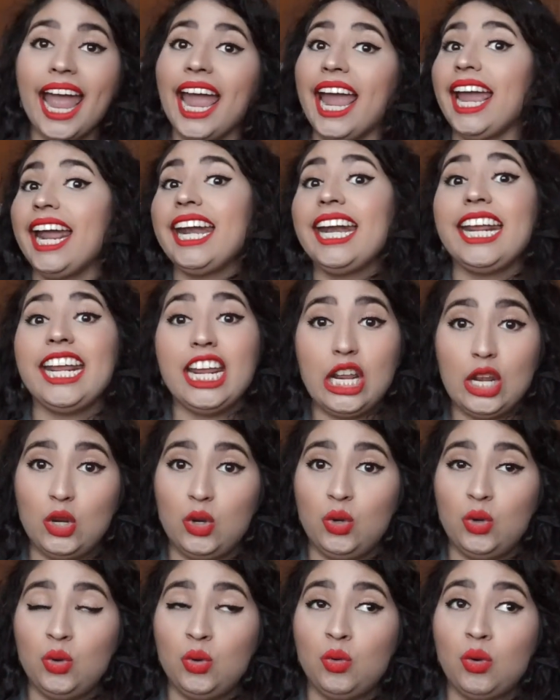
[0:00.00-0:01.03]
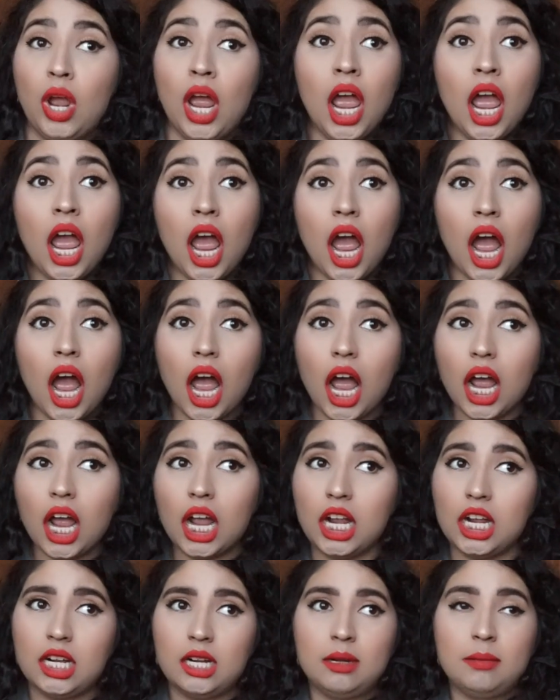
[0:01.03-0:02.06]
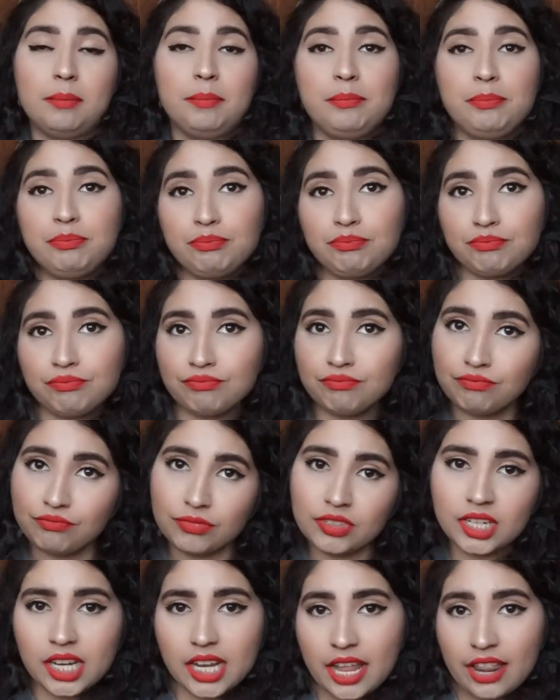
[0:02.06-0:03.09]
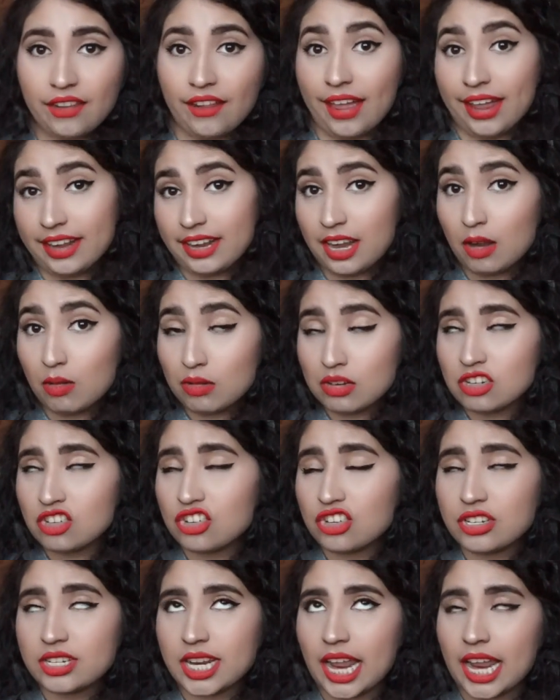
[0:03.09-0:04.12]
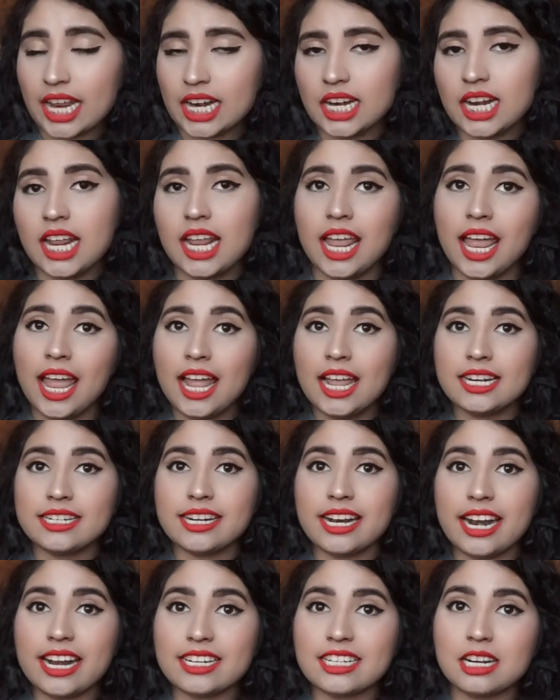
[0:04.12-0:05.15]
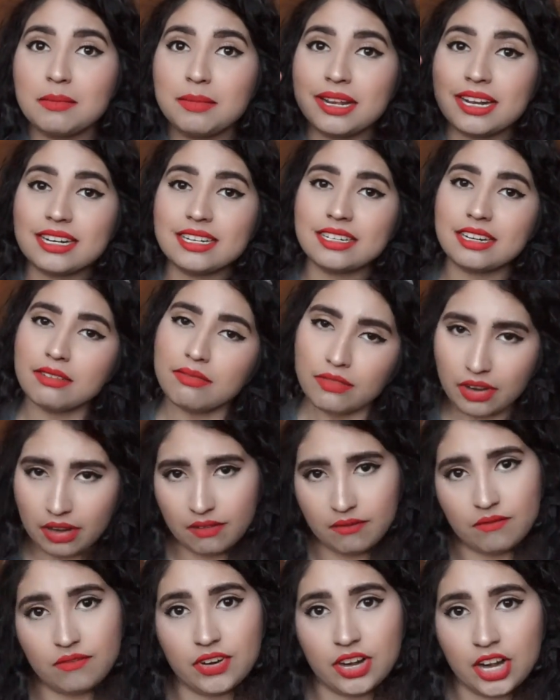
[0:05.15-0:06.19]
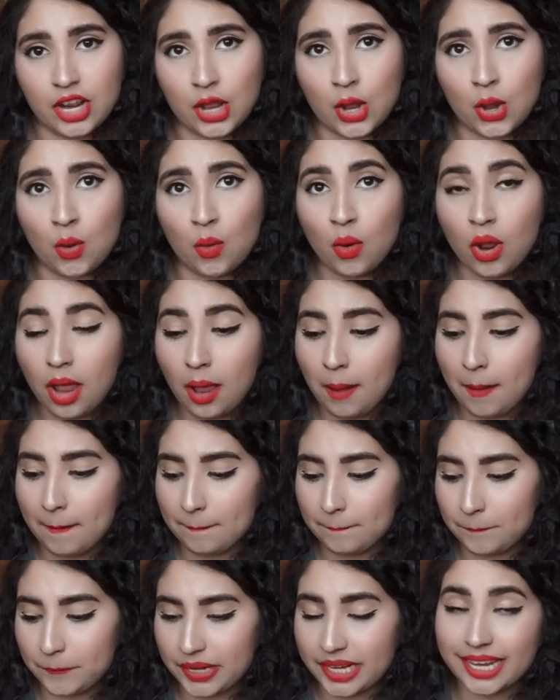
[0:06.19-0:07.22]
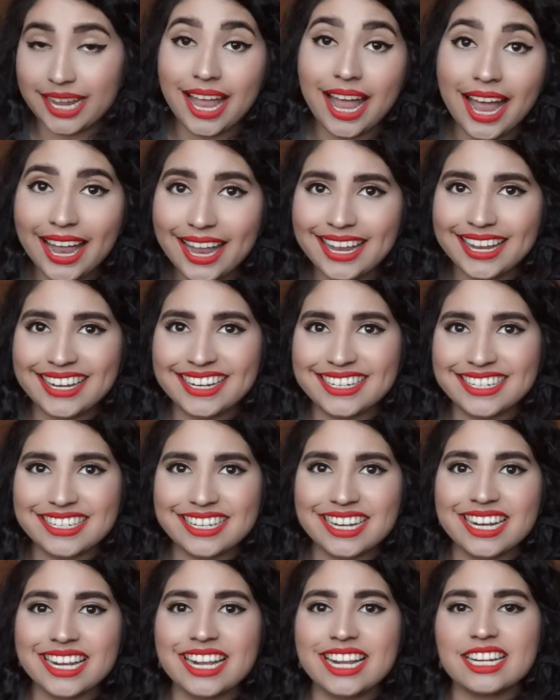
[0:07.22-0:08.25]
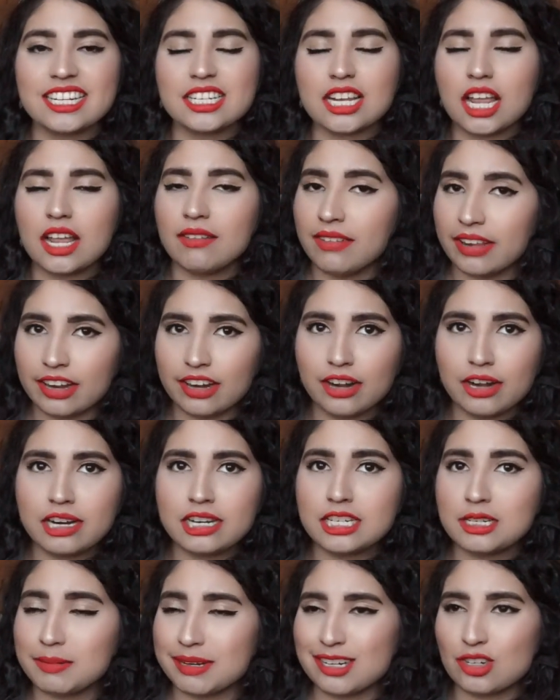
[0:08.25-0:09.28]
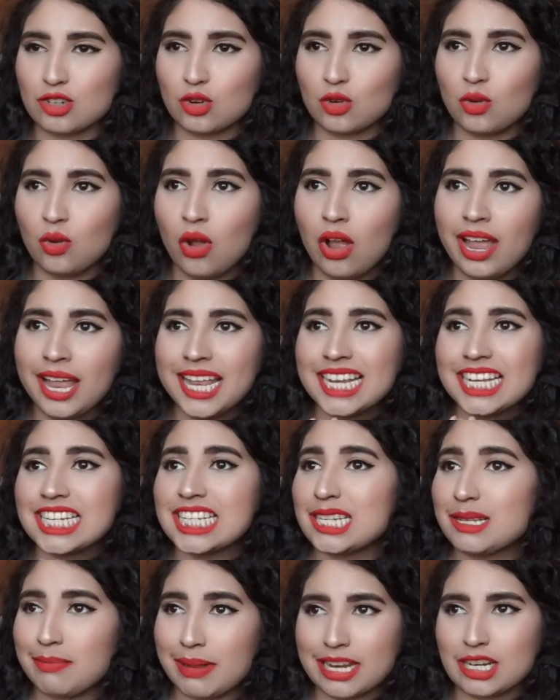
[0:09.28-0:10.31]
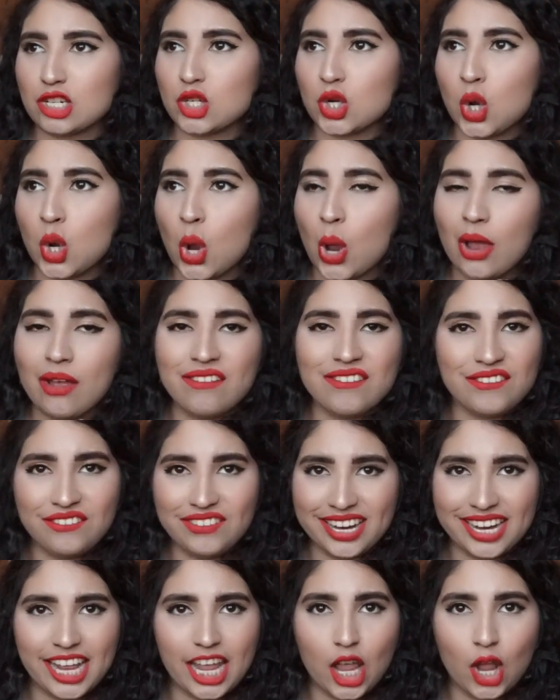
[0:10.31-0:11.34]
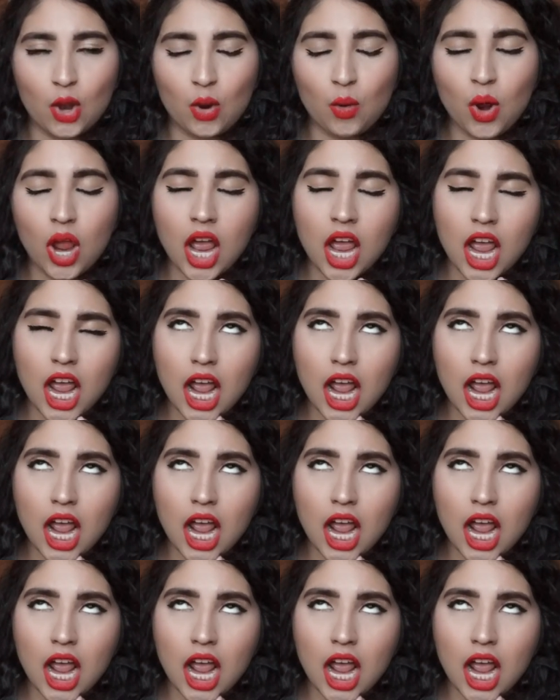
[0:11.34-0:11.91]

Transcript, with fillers: Anywho, um like I was just saying, today's gonna be a different video because it's a very special special video.